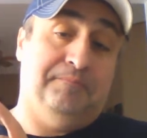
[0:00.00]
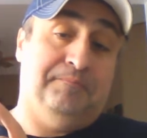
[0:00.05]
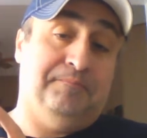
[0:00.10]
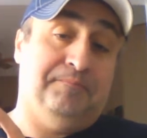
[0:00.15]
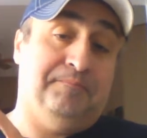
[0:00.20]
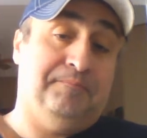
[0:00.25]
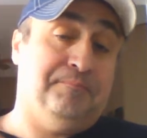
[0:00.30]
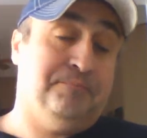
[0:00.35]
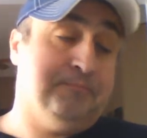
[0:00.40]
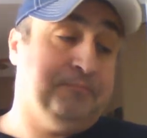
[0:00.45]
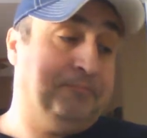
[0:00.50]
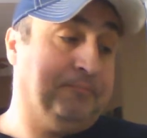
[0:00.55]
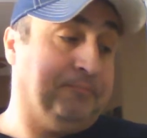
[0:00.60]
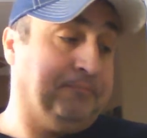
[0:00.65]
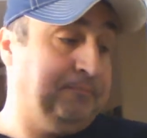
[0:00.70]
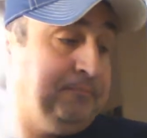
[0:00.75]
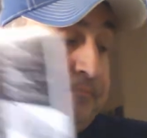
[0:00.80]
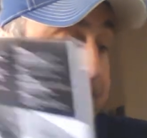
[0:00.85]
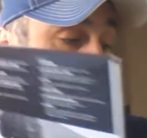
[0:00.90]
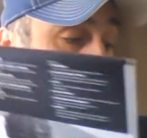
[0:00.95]

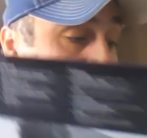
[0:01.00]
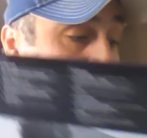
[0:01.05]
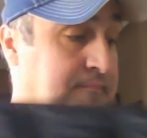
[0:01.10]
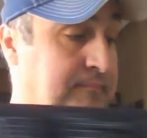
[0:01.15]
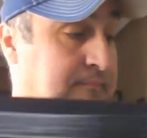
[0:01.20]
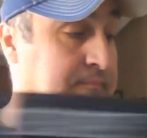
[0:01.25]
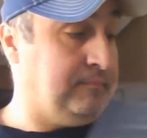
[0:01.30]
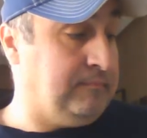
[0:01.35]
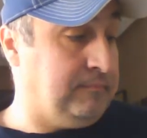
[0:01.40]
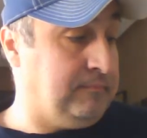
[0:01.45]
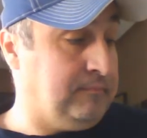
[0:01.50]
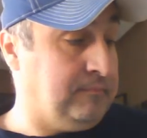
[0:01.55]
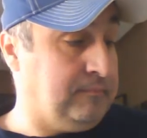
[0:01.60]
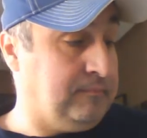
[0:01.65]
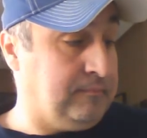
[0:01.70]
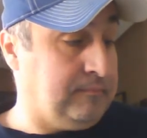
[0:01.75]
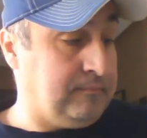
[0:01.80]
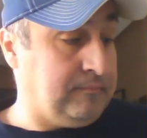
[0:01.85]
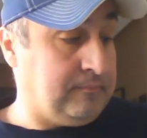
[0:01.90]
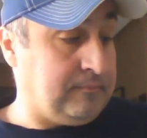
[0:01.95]

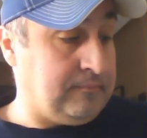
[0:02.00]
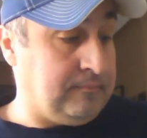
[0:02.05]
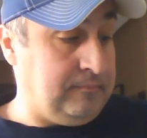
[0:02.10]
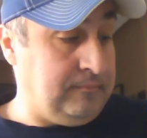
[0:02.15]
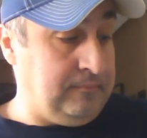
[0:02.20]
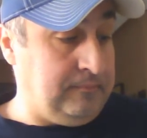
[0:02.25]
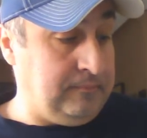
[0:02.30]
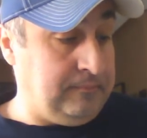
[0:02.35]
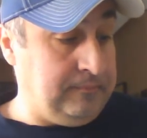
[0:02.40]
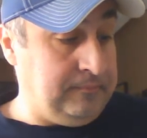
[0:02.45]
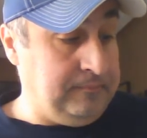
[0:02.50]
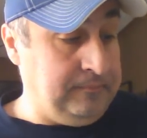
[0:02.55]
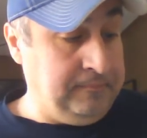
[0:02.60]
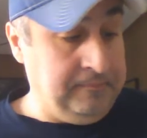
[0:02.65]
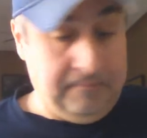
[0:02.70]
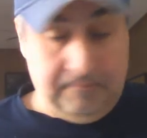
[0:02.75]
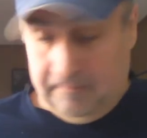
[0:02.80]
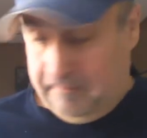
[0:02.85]
(silence)